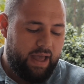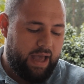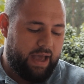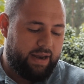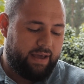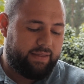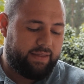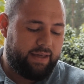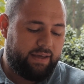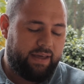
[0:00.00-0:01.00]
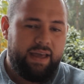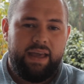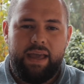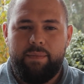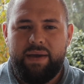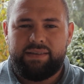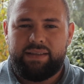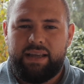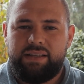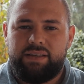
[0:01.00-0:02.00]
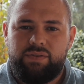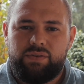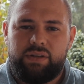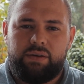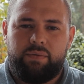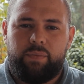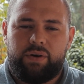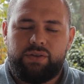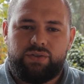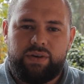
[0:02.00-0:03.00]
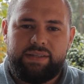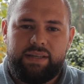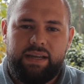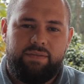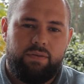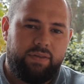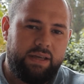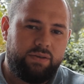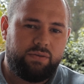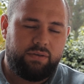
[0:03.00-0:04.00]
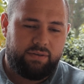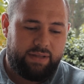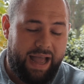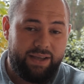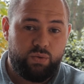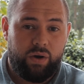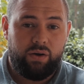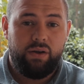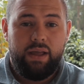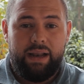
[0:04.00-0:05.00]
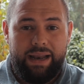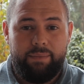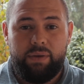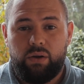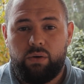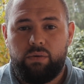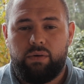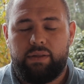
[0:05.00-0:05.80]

And I think it makes the interviews a little bit more interesting. If you think that as well, let me know.